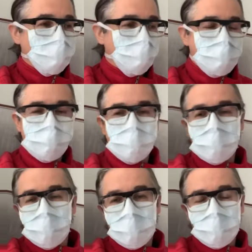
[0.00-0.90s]
blaming
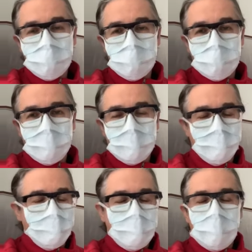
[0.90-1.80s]
Chinese.
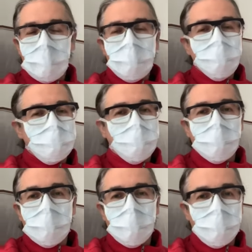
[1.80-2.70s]
It's just going
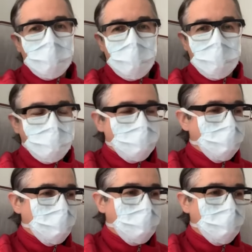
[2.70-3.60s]
all around.
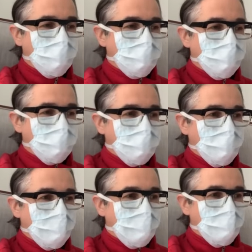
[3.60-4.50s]
Um,
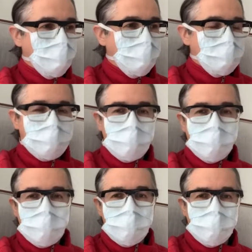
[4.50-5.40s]
there's all these
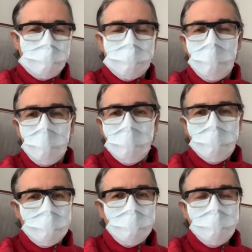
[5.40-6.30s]
secret labs and all
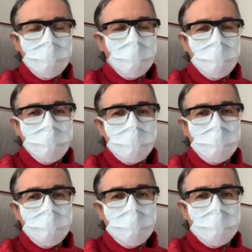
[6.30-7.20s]
this nonsense.
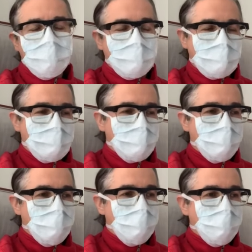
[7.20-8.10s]

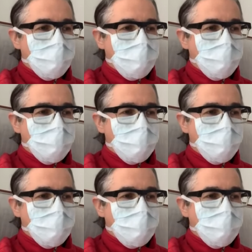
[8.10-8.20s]
Um,